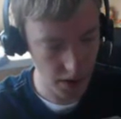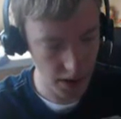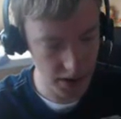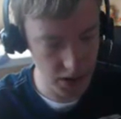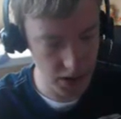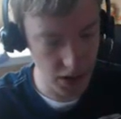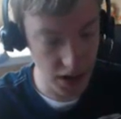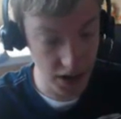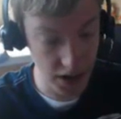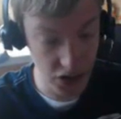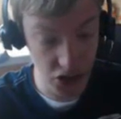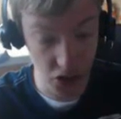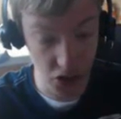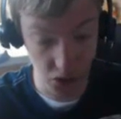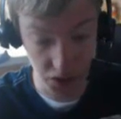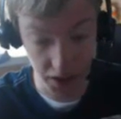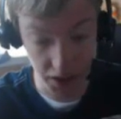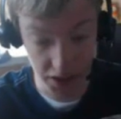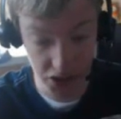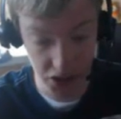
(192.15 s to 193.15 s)
It's not actually
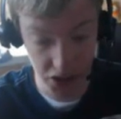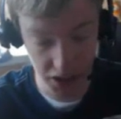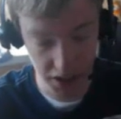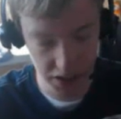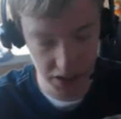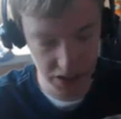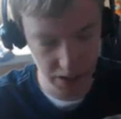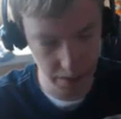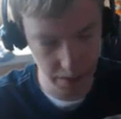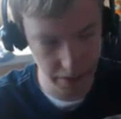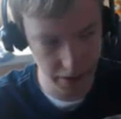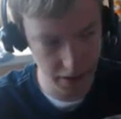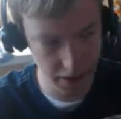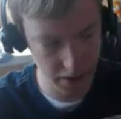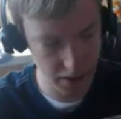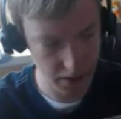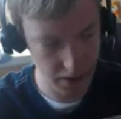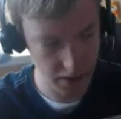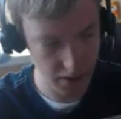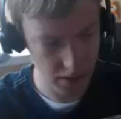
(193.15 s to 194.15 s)
called Ancient Gear something.